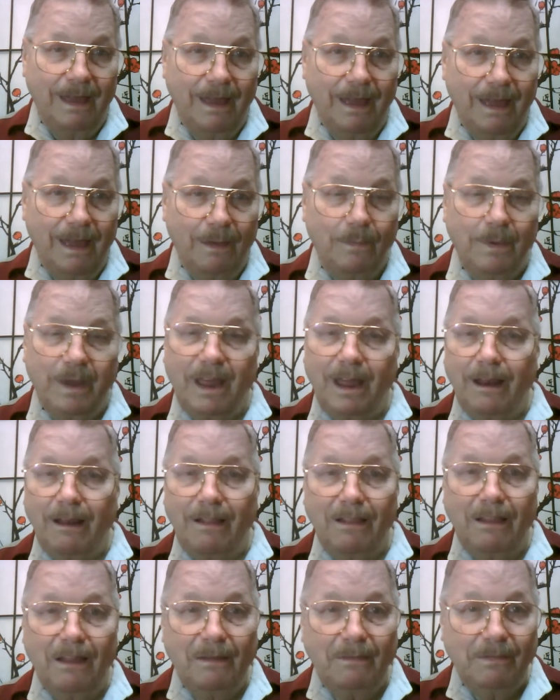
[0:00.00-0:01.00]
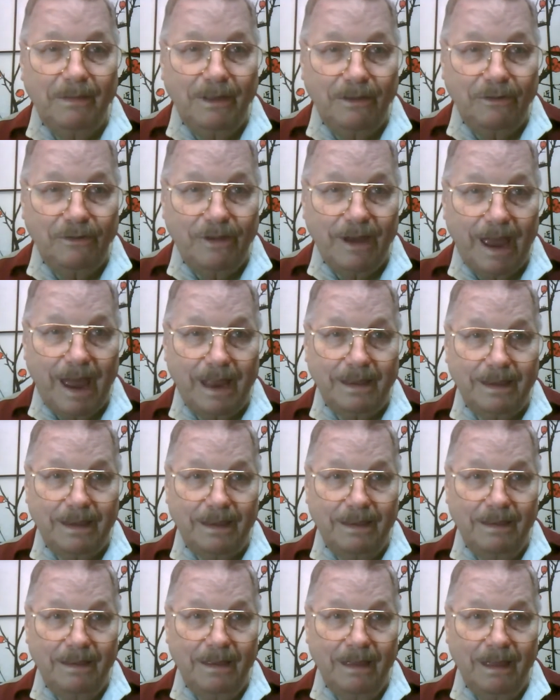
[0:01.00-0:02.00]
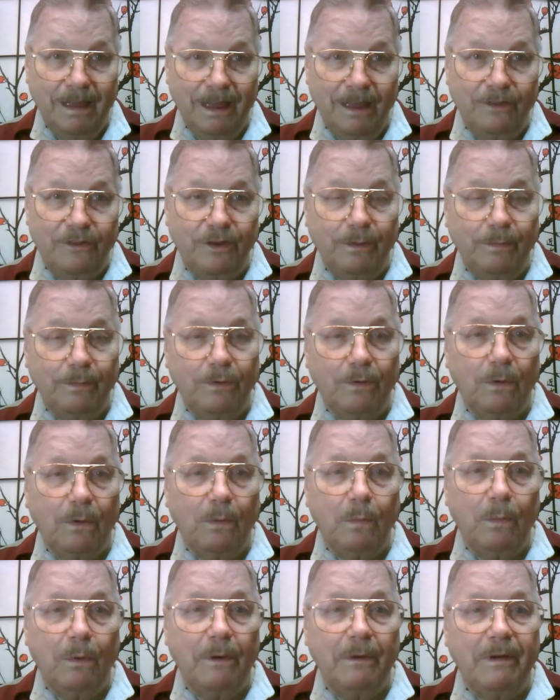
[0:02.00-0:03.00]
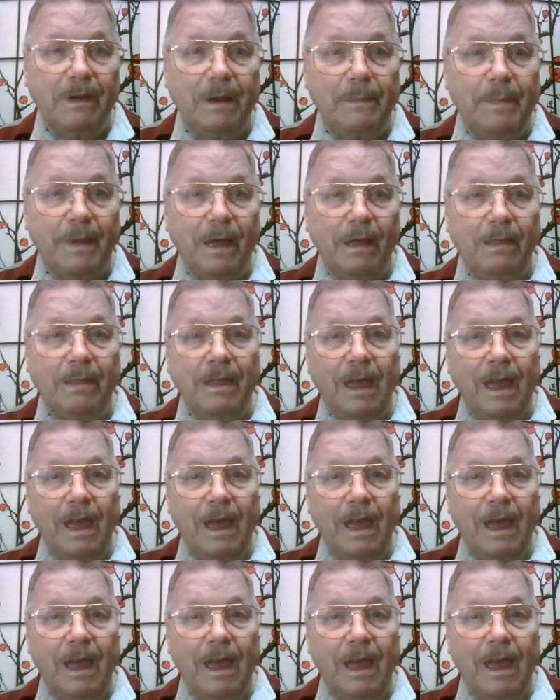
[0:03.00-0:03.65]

And we had a lovely chat. And she was all worried about